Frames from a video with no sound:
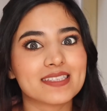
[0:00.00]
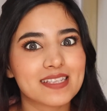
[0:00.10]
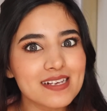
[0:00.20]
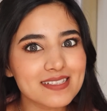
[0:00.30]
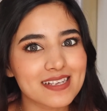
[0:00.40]

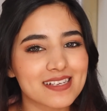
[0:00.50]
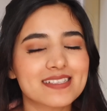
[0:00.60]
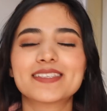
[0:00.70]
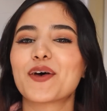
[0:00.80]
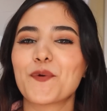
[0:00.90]
and this
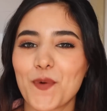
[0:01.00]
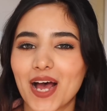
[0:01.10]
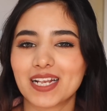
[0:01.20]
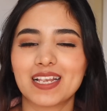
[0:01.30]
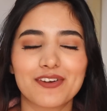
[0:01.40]
is the one.
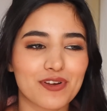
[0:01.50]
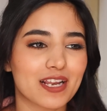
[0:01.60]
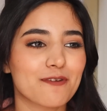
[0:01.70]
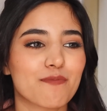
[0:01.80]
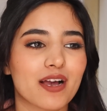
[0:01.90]

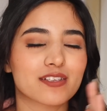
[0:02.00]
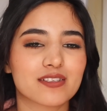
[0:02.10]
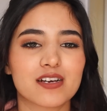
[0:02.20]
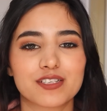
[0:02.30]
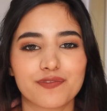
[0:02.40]
Literally my
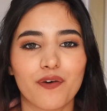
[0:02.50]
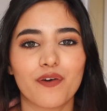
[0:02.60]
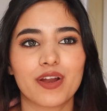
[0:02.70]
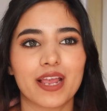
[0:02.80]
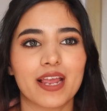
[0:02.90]
search
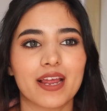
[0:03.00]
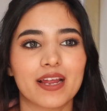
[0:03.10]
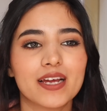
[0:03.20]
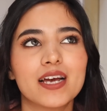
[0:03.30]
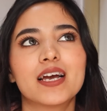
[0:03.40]
for
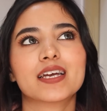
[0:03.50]
a